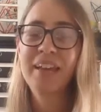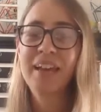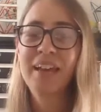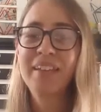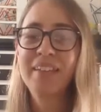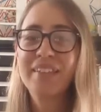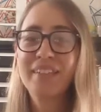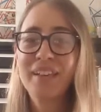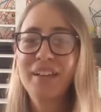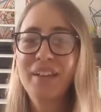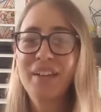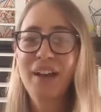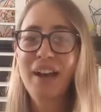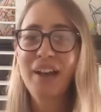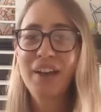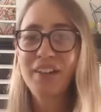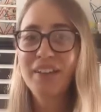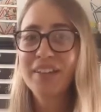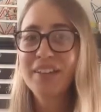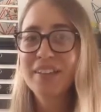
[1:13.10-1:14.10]
And so I
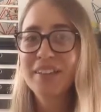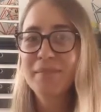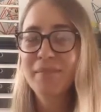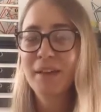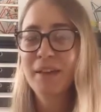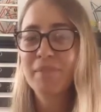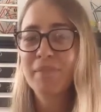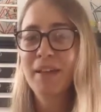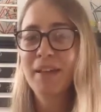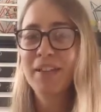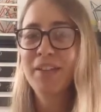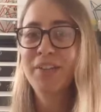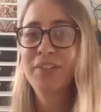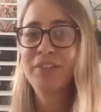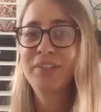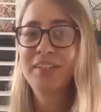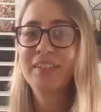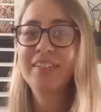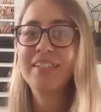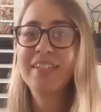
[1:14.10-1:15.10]
got into mathematical
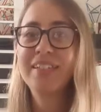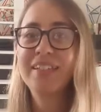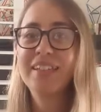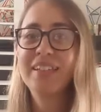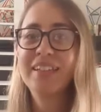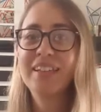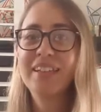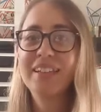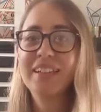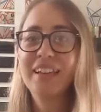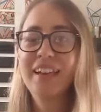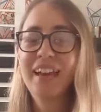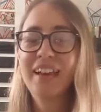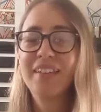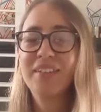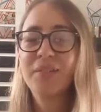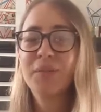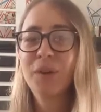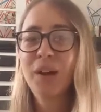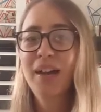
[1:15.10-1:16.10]
knitting
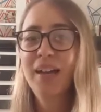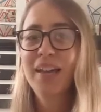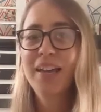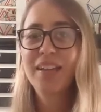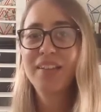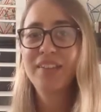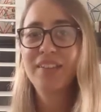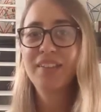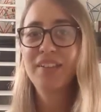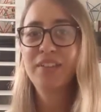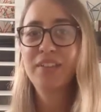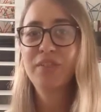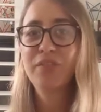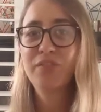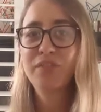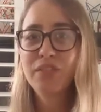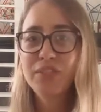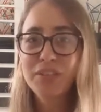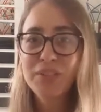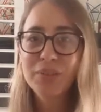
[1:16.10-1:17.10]
as a way to
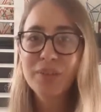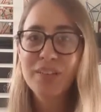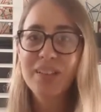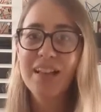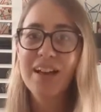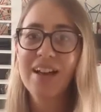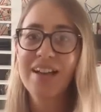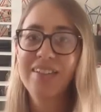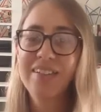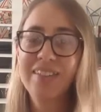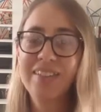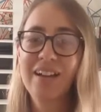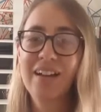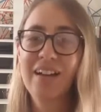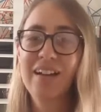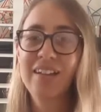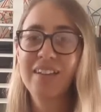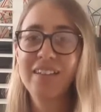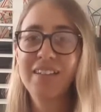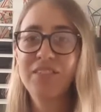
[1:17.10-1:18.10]
visualise the
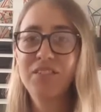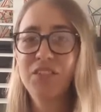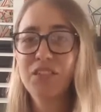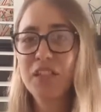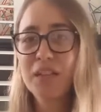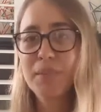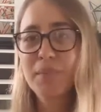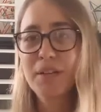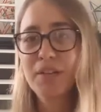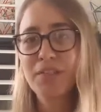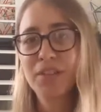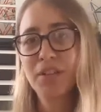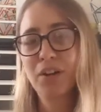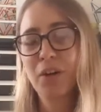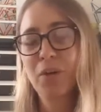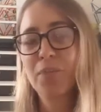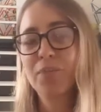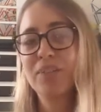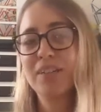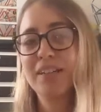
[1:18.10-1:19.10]
kinds of geometric
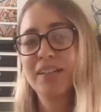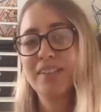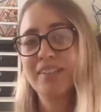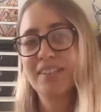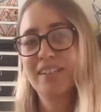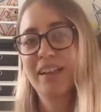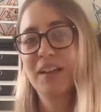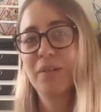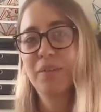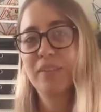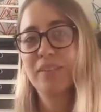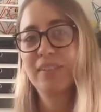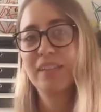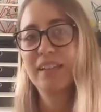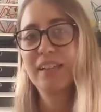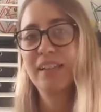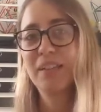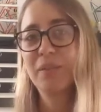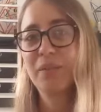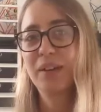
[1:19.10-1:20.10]
objects that I was
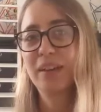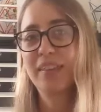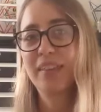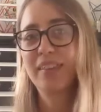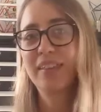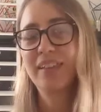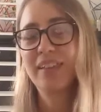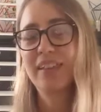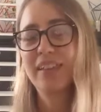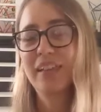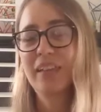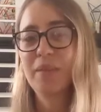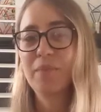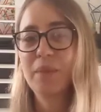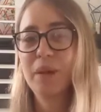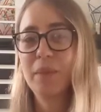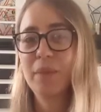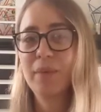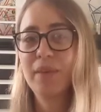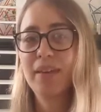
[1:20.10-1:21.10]
dealing with in
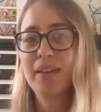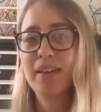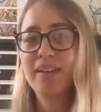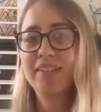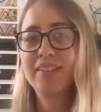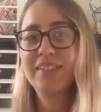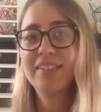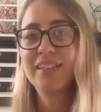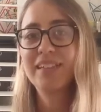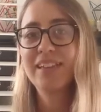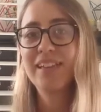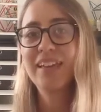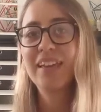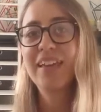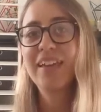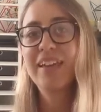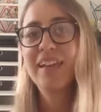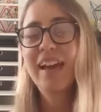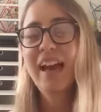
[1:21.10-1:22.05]
my PhD.